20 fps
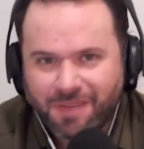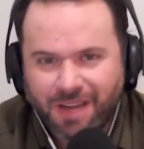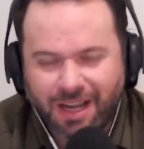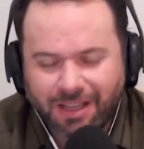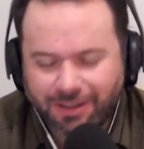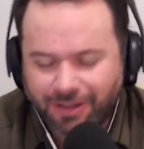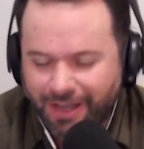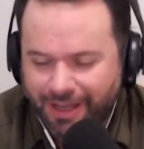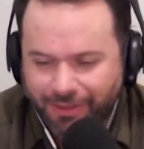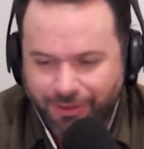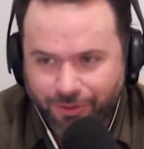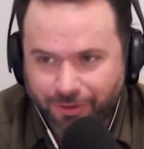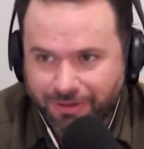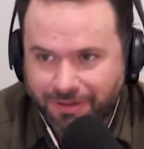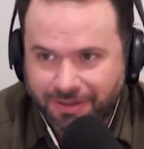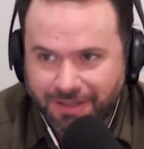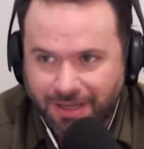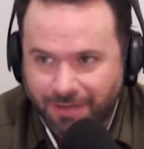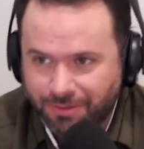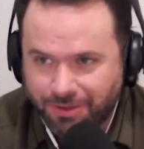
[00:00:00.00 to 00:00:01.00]
I
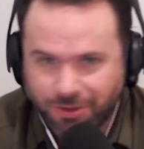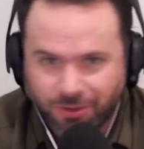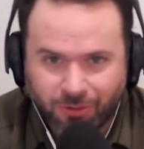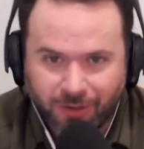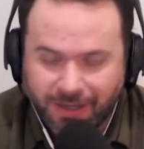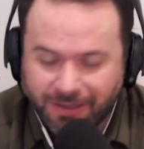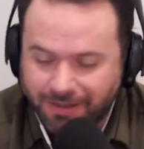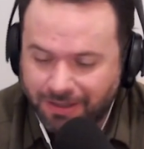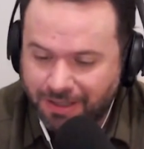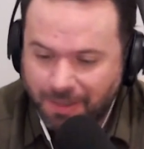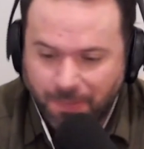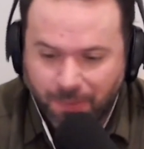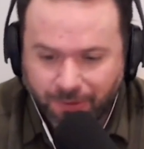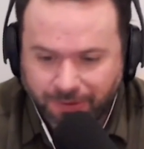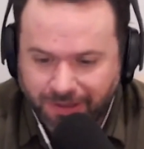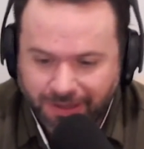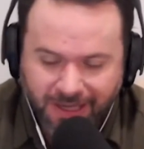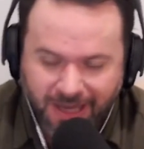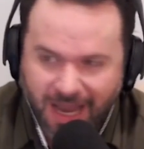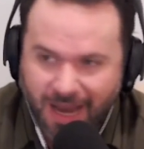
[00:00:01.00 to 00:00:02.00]
thought that was great that they
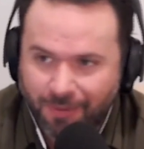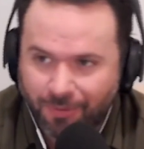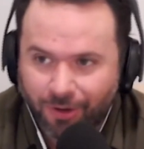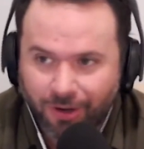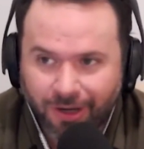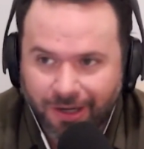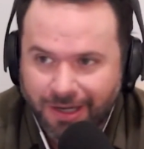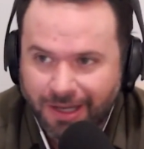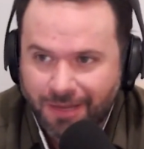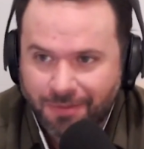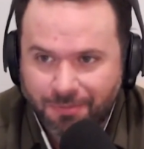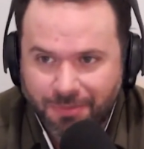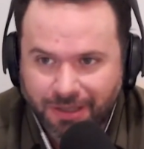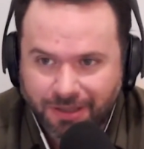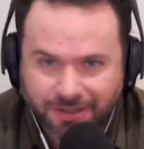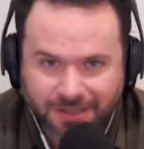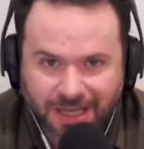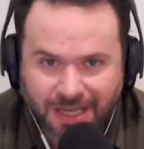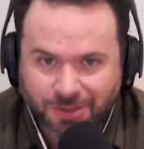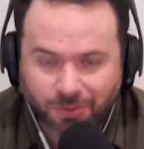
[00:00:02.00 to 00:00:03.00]
put the camera on him,
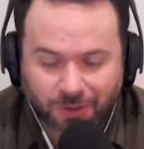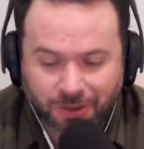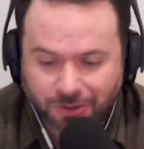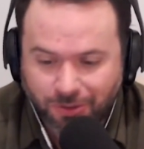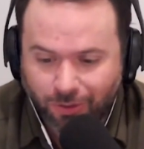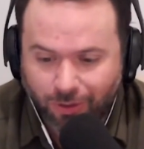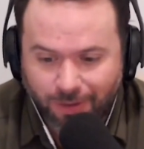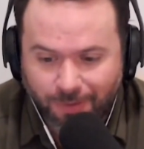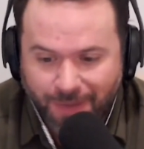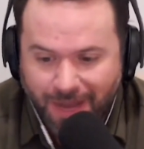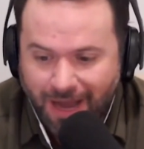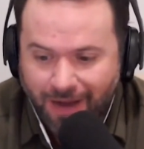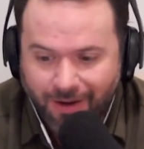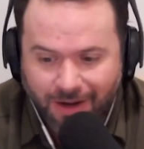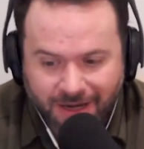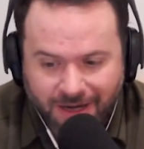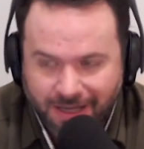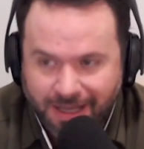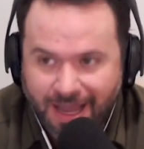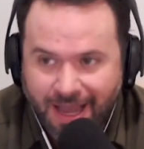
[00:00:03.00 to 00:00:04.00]
because that's what it's all
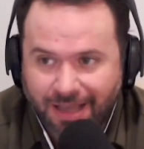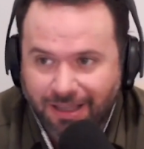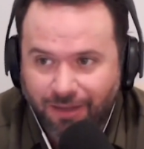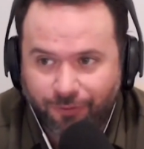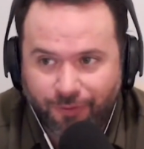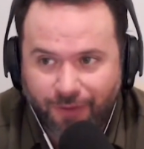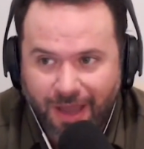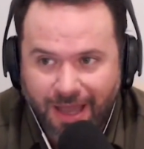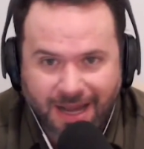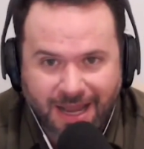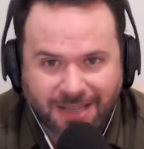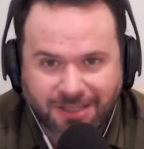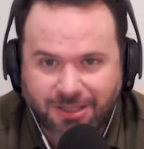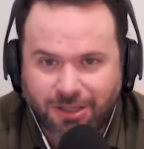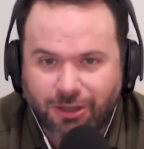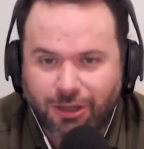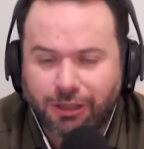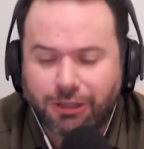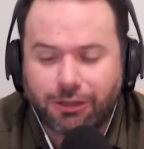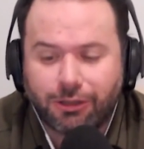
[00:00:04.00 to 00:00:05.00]
about, and a Yankee fan has
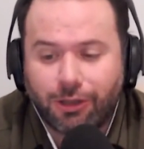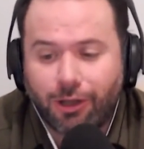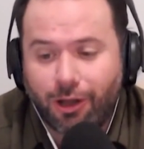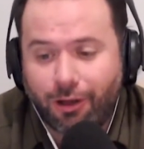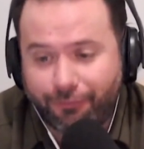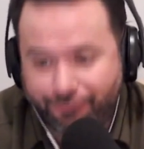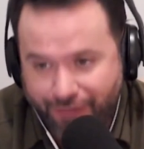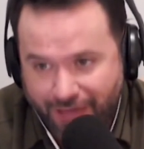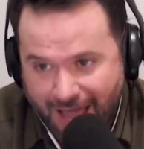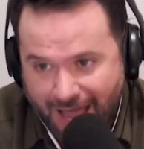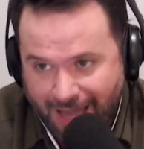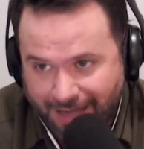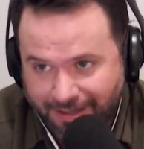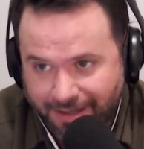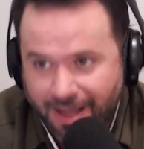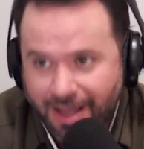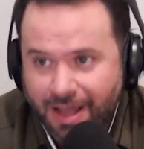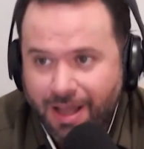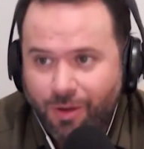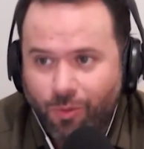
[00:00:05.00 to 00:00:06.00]
to love
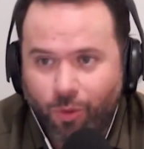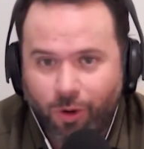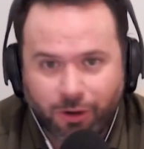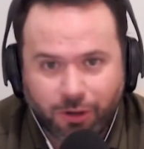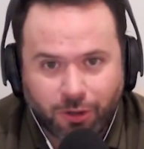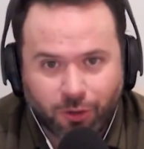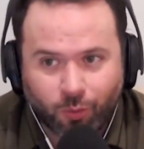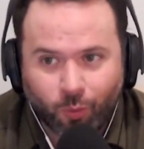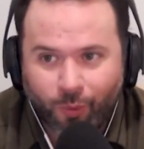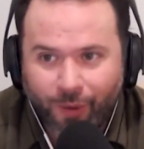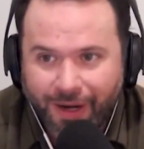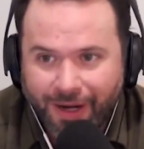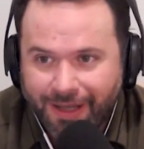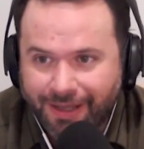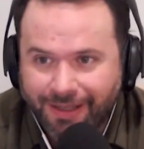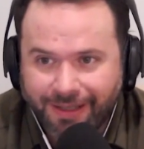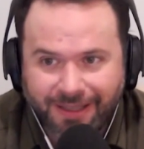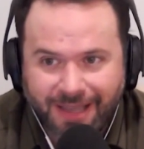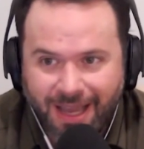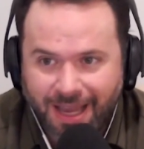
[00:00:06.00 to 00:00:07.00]
that, where you're
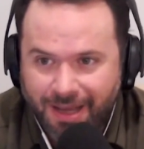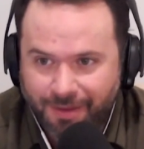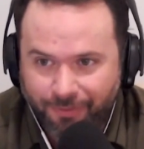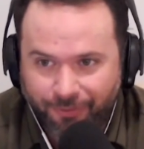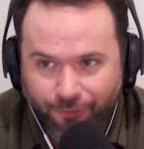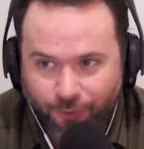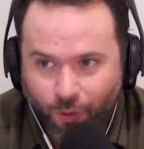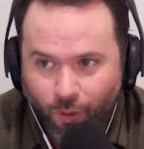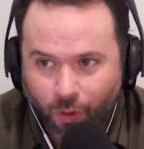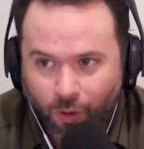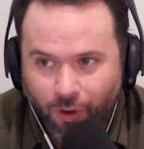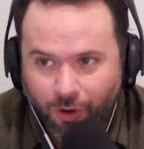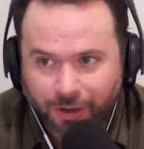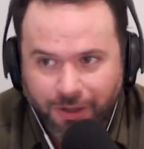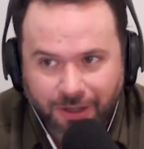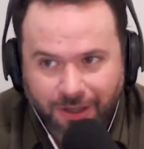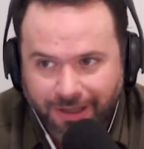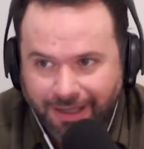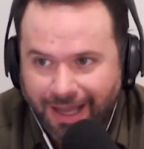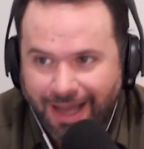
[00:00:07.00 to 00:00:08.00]
winning a game
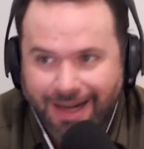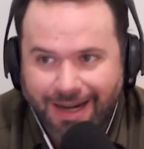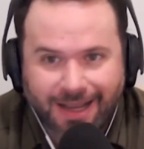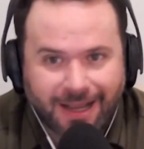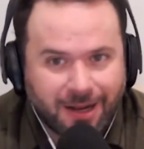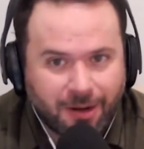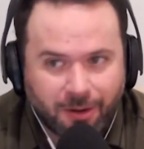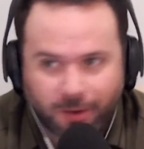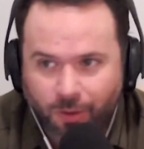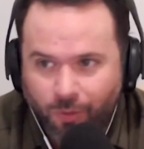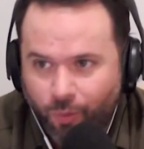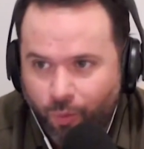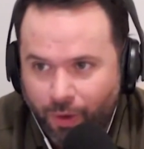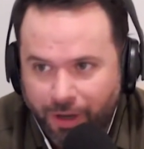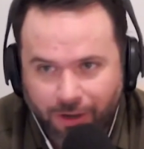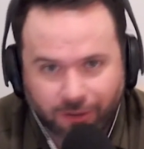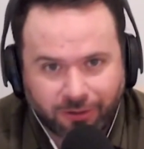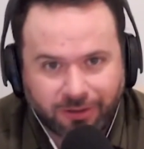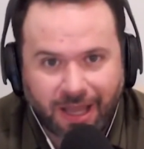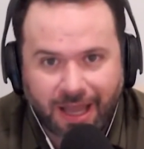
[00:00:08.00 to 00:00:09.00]
4, you got a
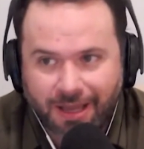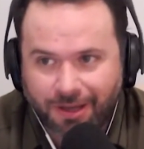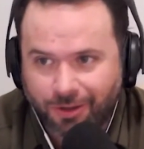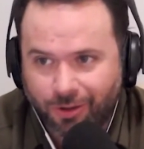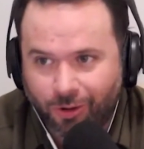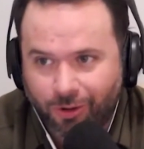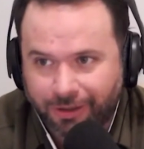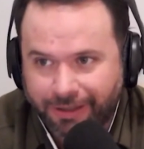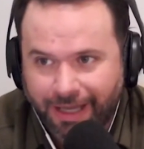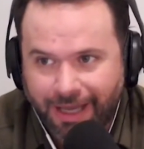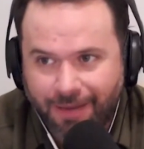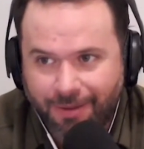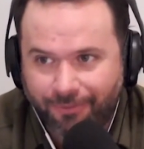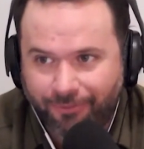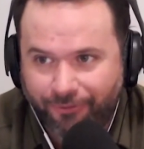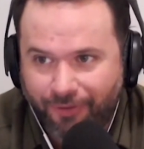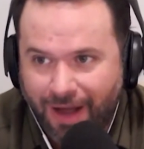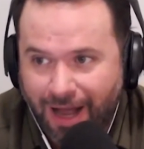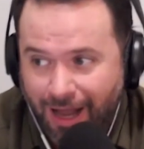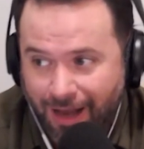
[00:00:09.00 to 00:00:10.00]
winner-take-all
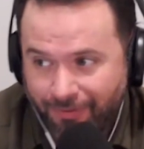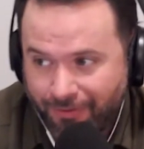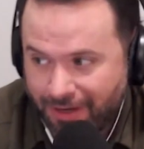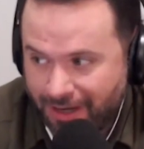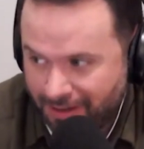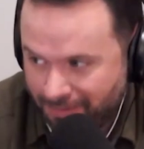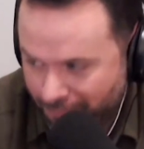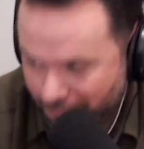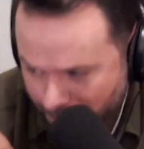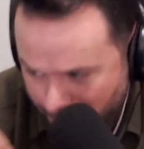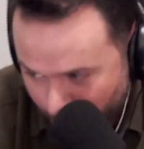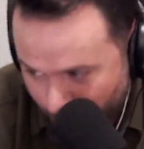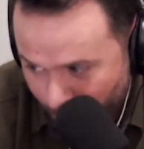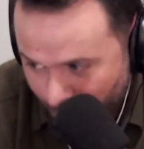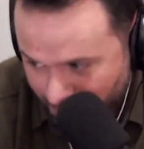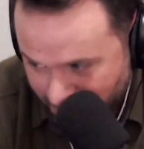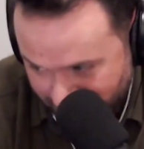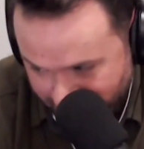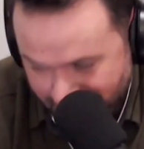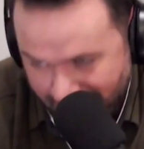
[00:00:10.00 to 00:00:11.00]
game 5, and then
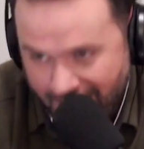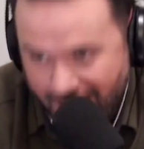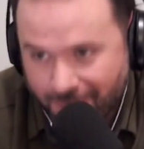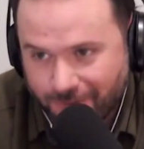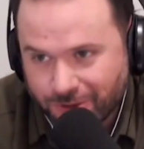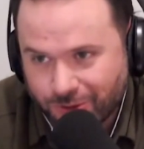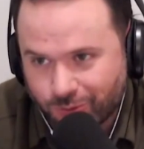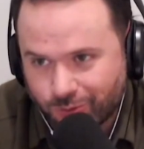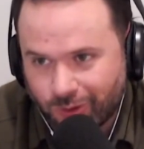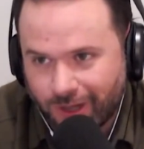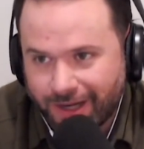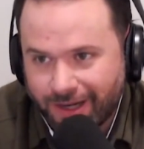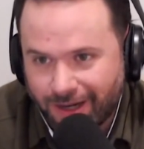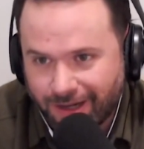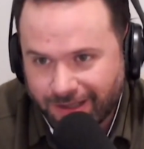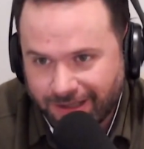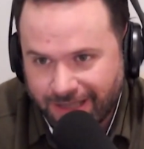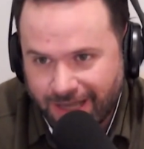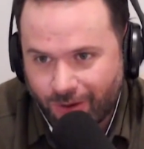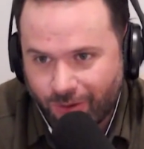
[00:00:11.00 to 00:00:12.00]
boom, the camera's right
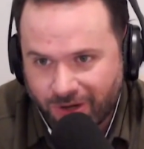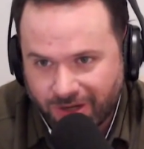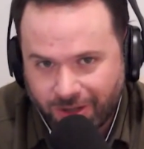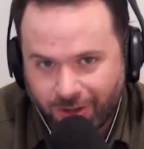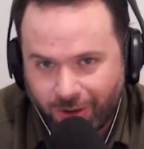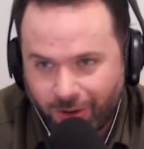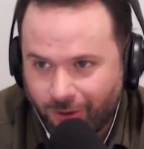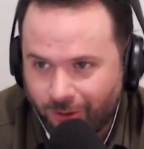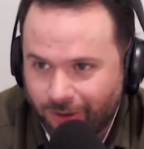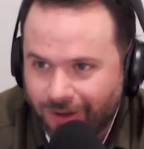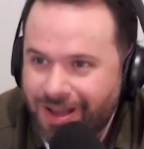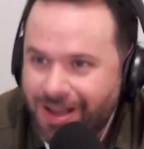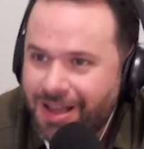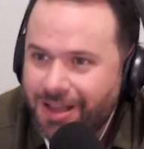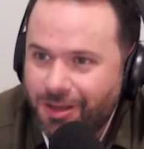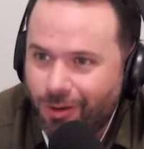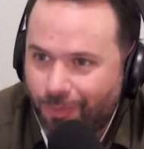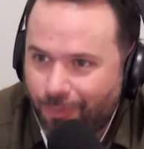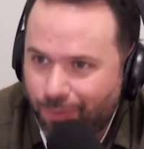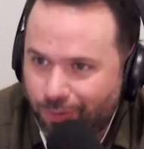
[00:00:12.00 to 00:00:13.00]
on Gerrit Cole,
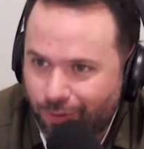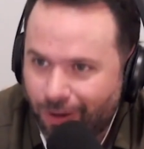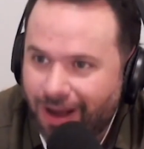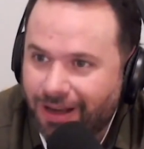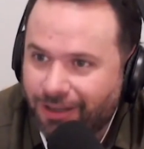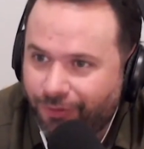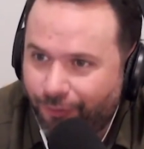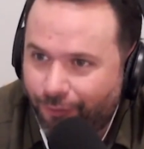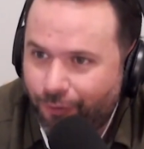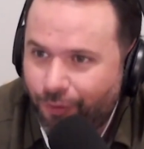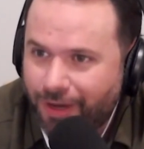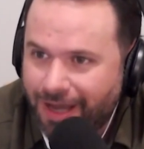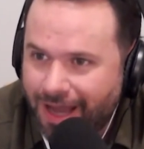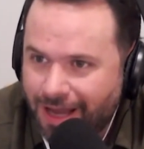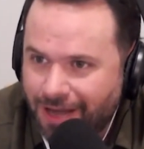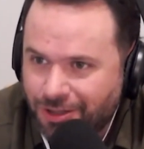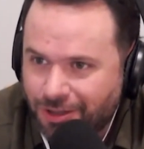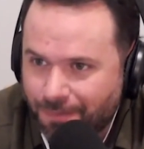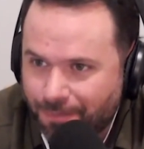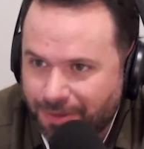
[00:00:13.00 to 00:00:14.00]
your prize free
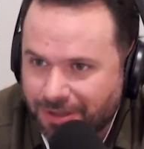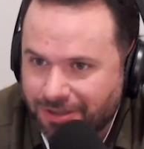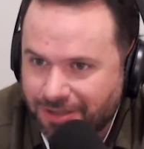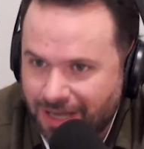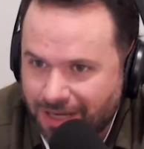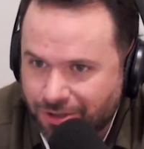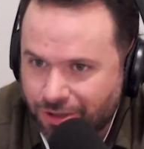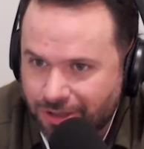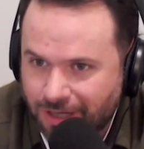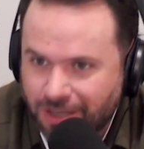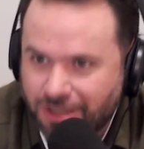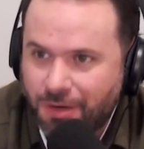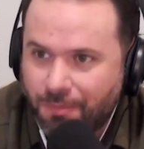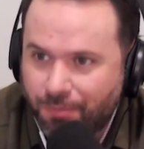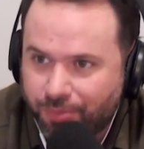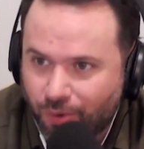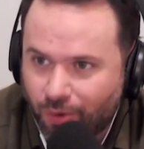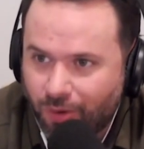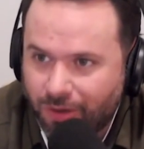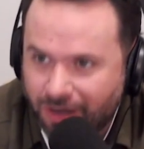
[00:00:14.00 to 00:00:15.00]
agent possession that you
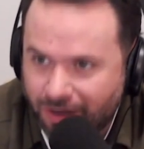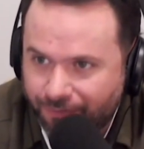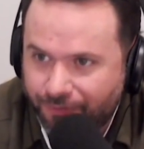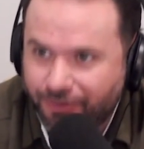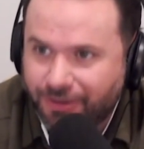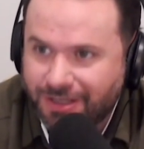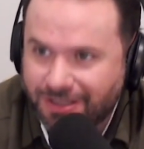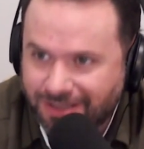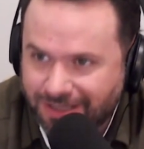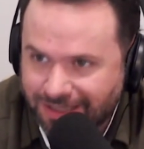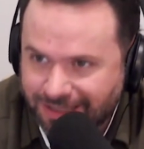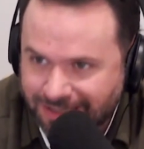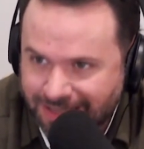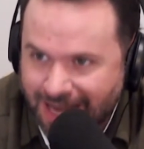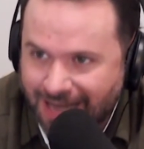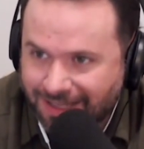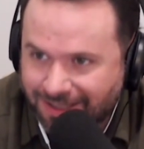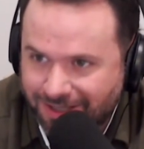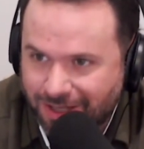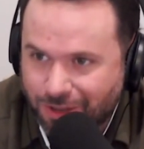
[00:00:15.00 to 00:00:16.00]
brought in for this
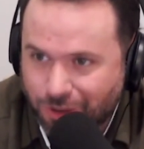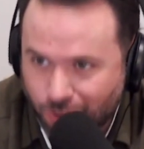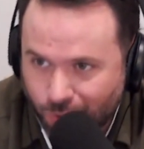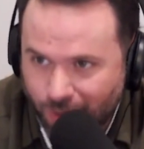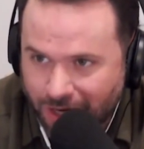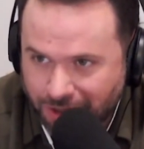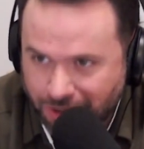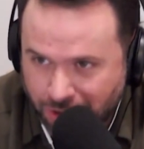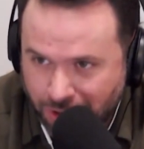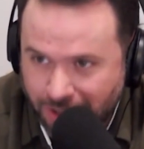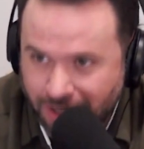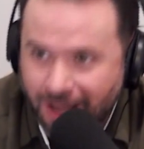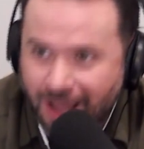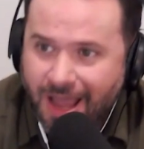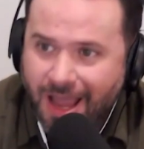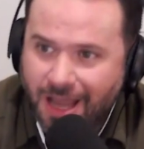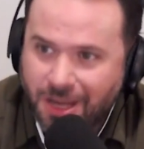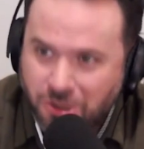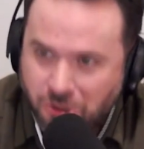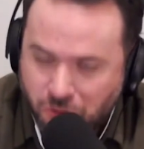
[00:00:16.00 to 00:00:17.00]
exact situation,
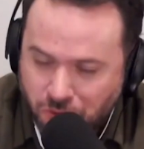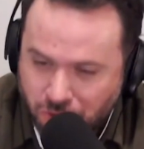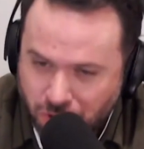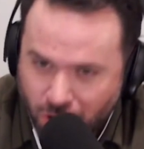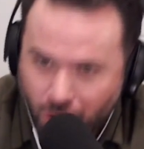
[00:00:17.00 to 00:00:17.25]
and